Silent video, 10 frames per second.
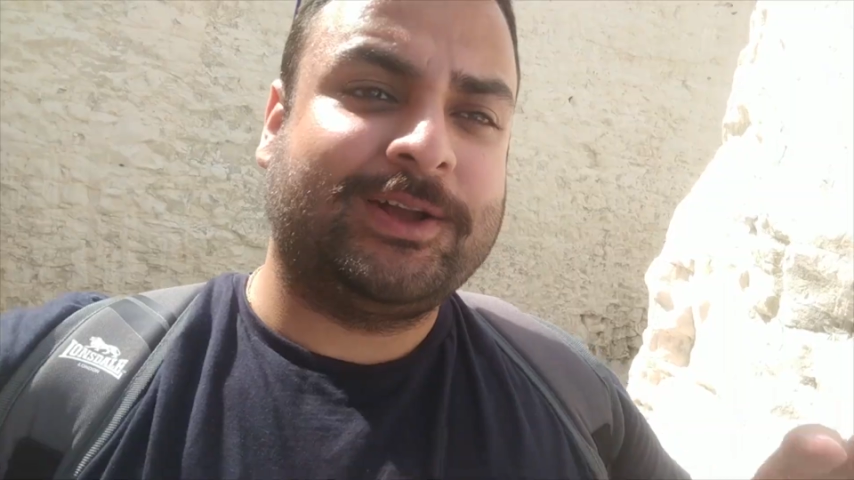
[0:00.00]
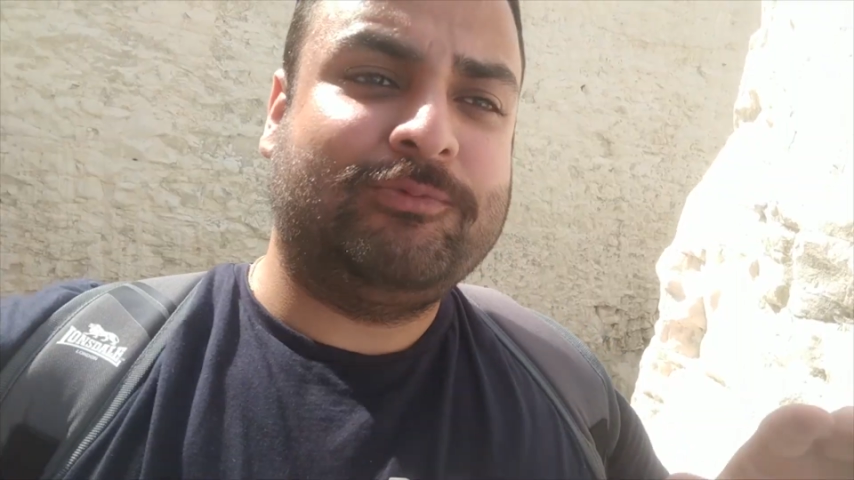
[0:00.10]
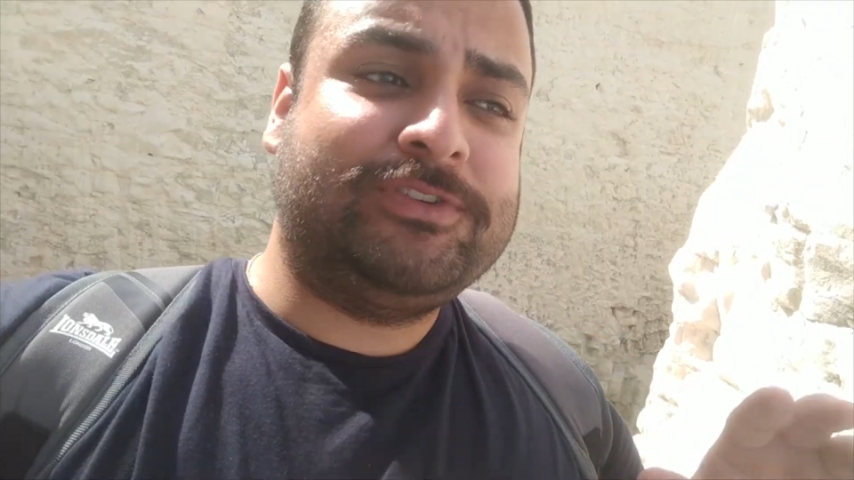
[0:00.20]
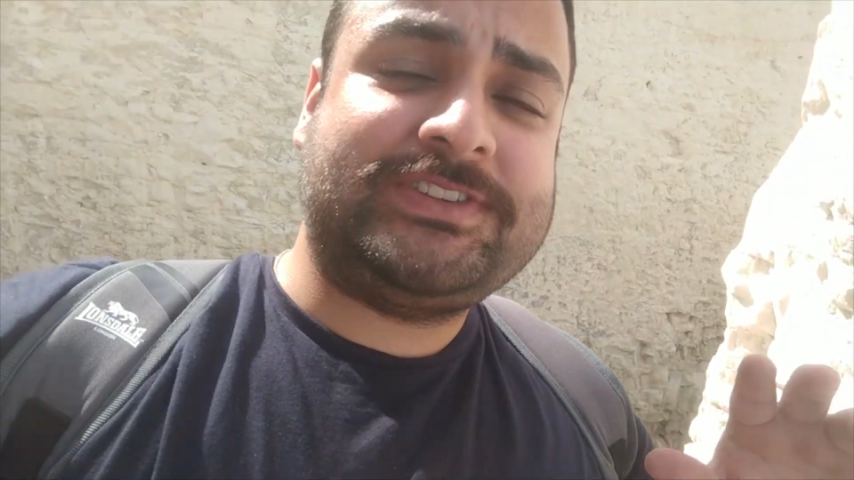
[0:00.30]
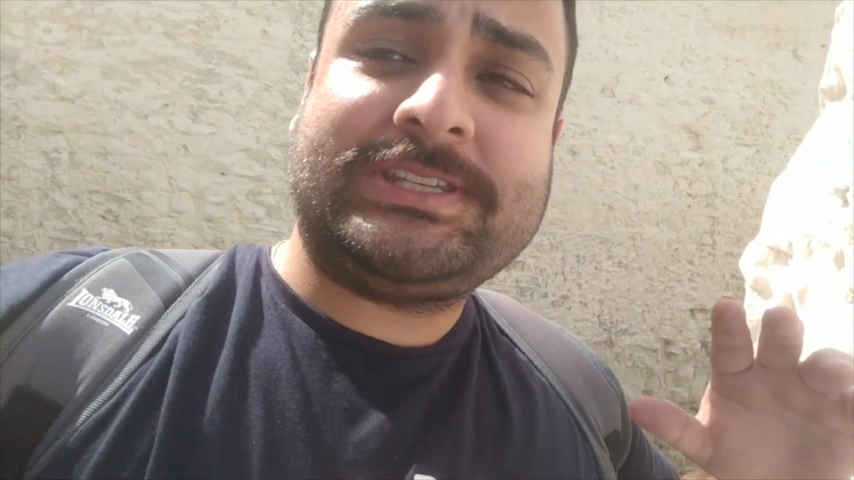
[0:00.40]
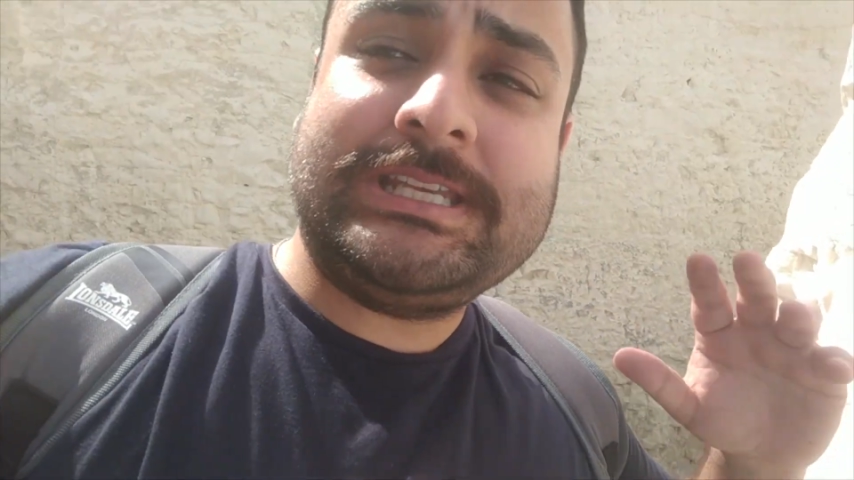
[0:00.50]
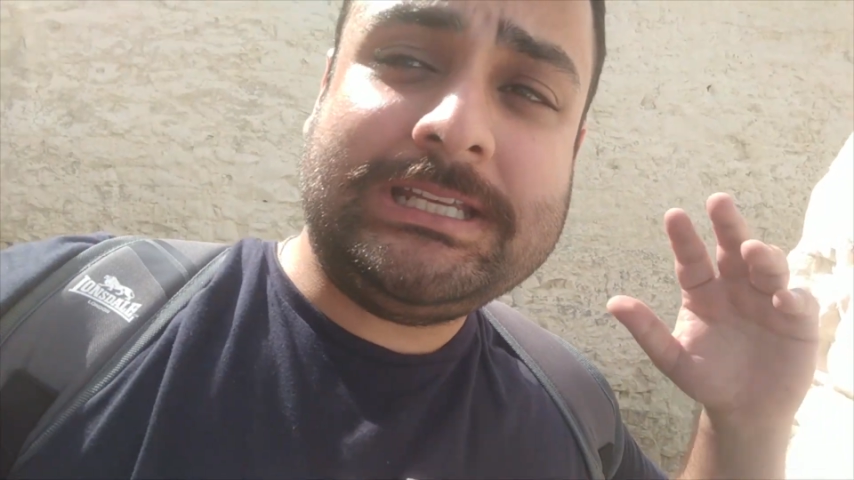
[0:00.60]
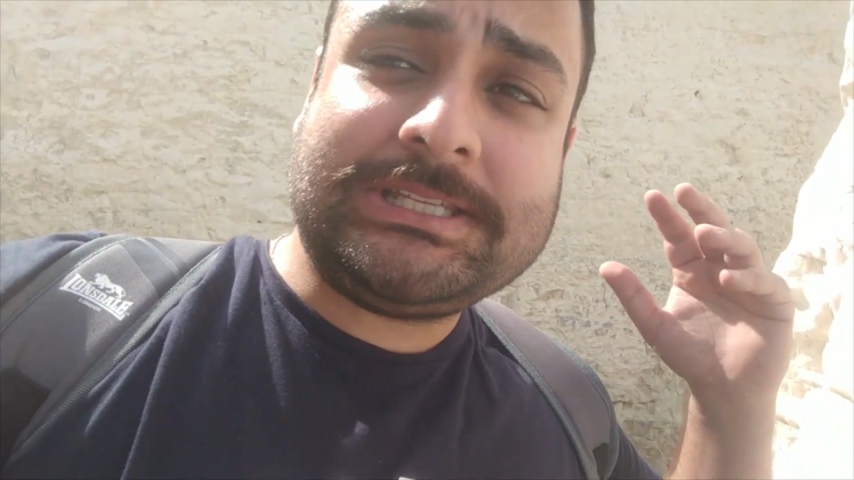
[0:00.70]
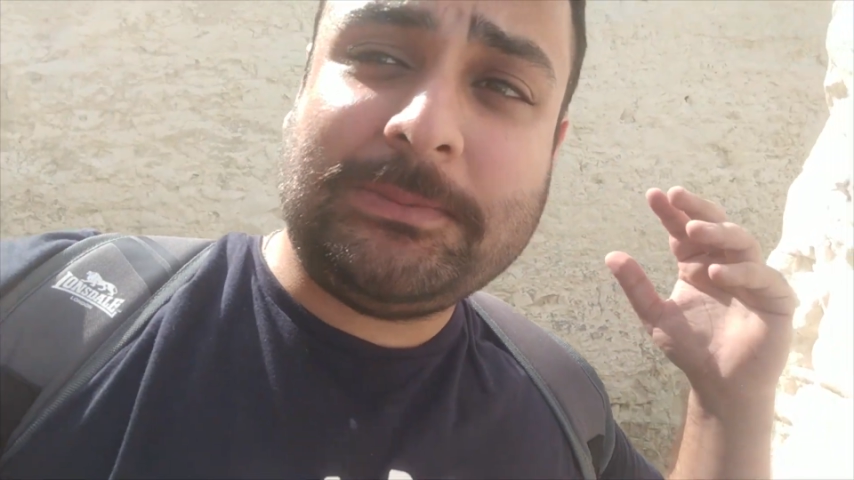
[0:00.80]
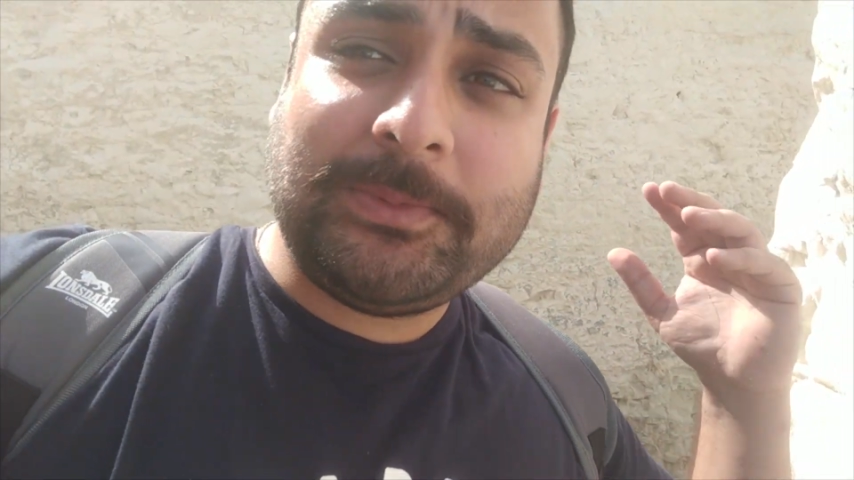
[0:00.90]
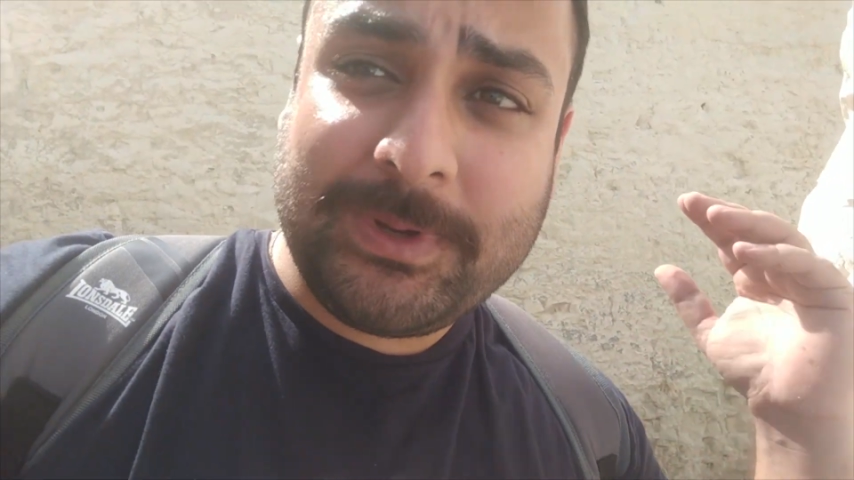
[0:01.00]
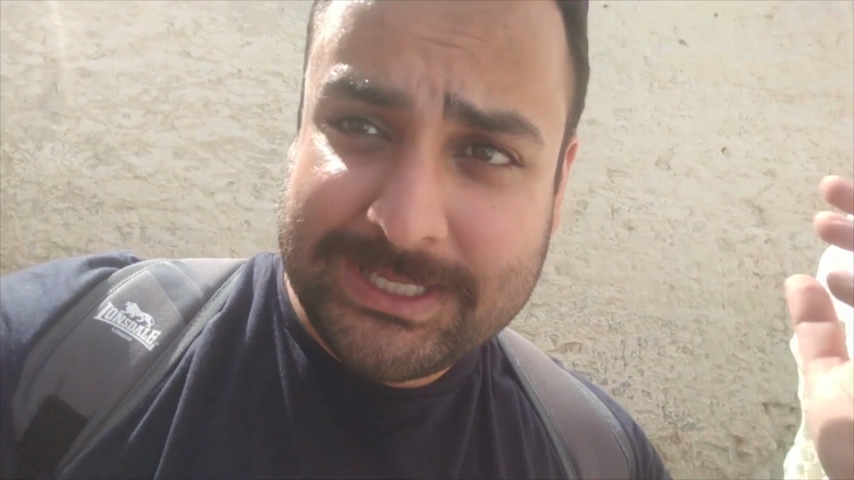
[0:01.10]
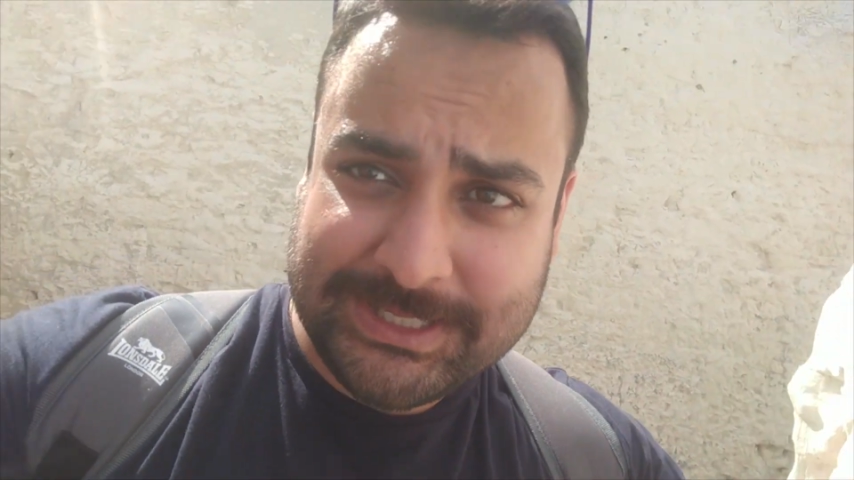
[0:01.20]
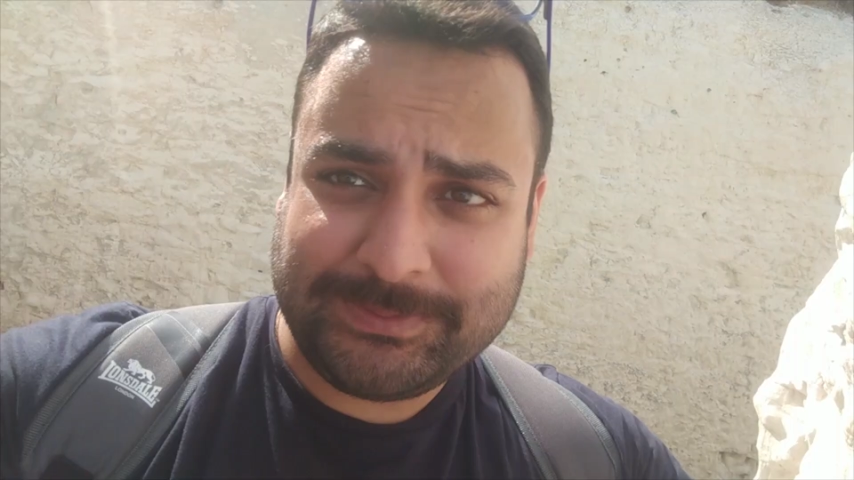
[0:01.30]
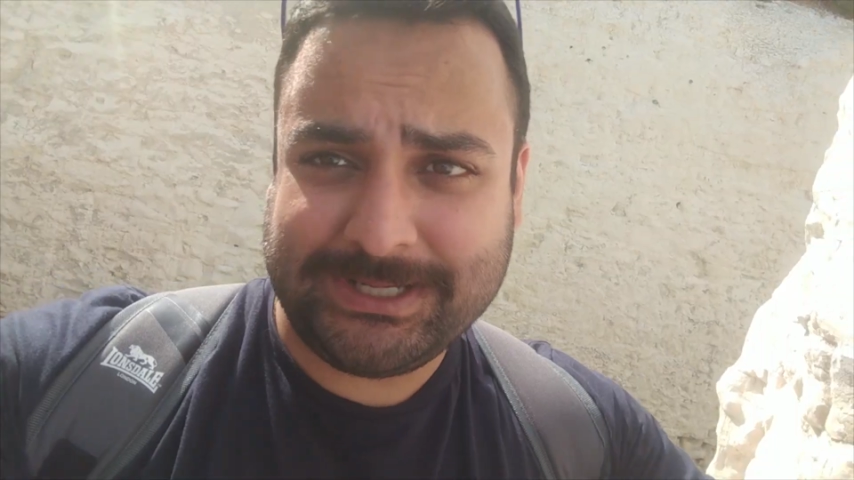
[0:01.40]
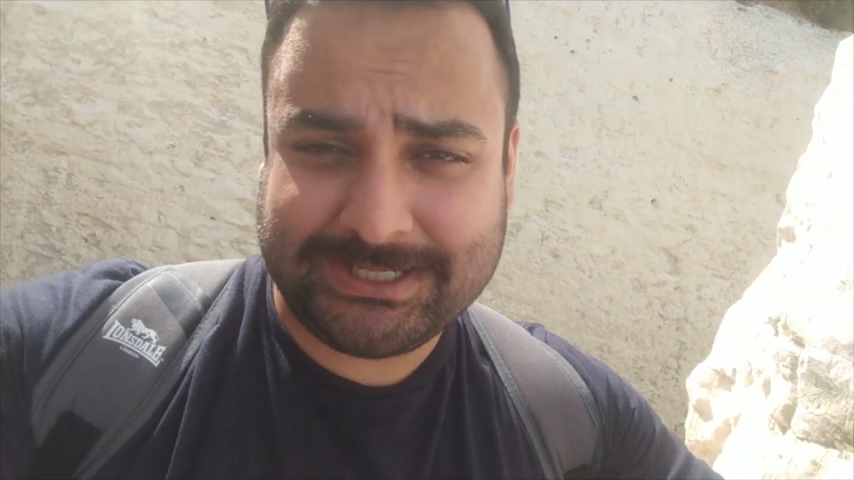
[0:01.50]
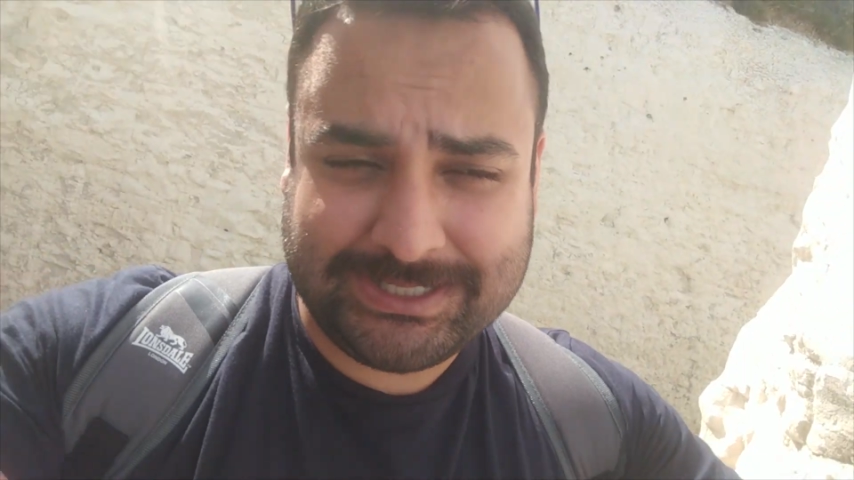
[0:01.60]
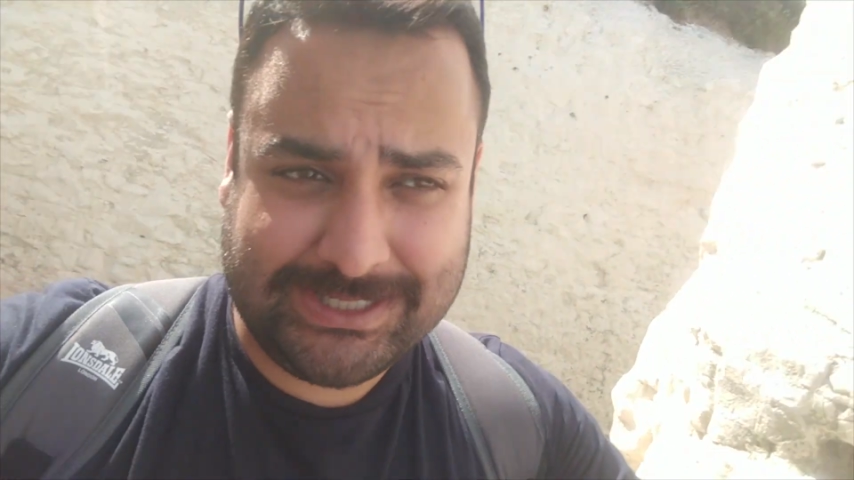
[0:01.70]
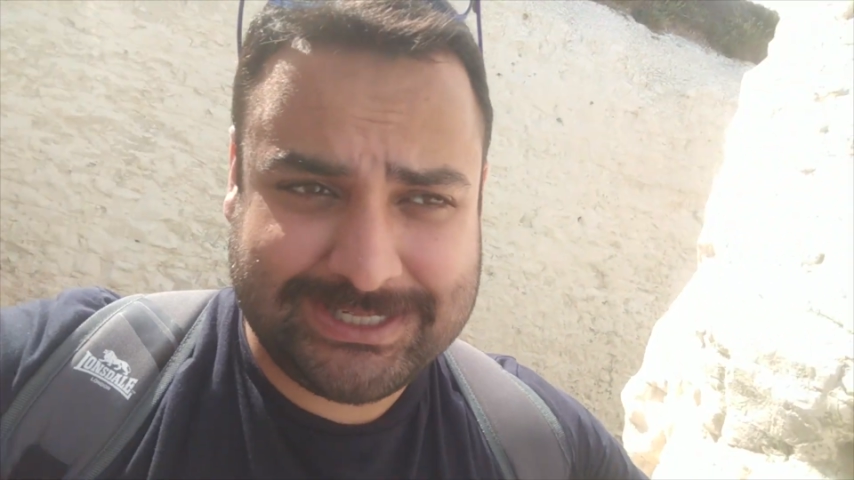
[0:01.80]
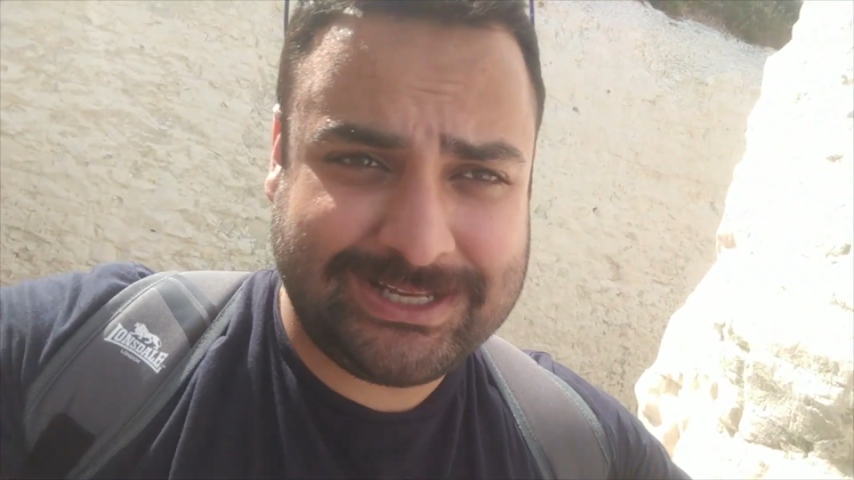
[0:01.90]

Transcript: We've seen some amazing places